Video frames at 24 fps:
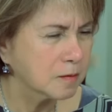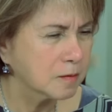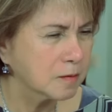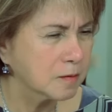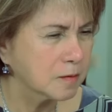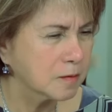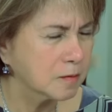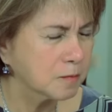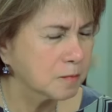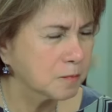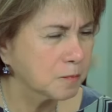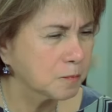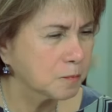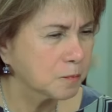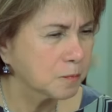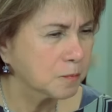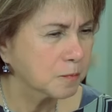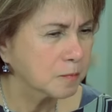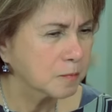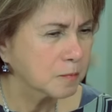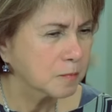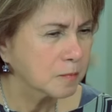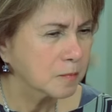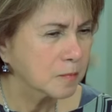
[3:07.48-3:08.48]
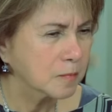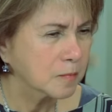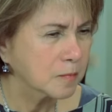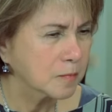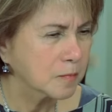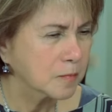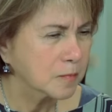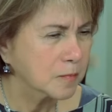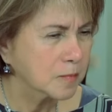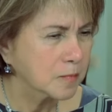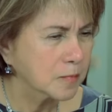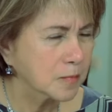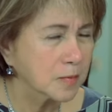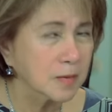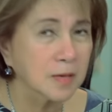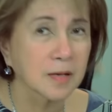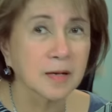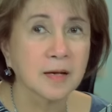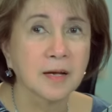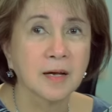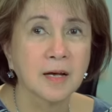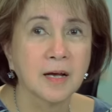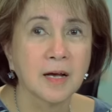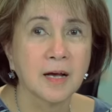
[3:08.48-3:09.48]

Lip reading: [no speech]